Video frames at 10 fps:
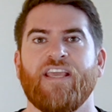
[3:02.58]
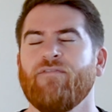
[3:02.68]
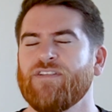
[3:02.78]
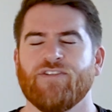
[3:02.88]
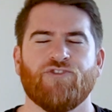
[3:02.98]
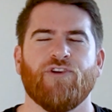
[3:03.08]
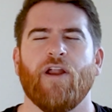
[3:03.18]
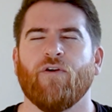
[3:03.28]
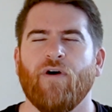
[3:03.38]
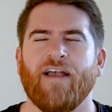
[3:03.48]
give us a
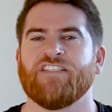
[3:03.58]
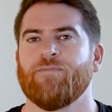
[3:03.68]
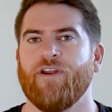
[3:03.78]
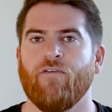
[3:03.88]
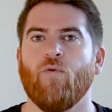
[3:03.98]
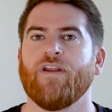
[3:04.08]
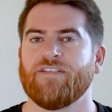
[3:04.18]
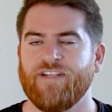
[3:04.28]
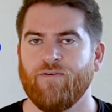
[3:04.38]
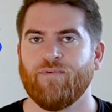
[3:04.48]
general estimate of what a
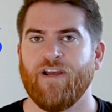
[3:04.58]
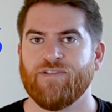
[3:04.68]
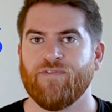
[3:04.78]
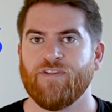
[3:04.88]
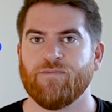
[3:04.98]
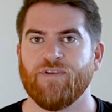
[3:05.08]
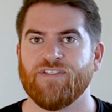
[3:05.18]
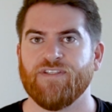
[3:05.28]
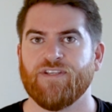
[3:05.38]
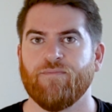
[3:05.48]
sale price for this
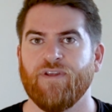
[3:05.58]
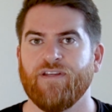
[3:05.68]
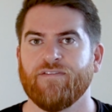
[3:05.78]
business could be.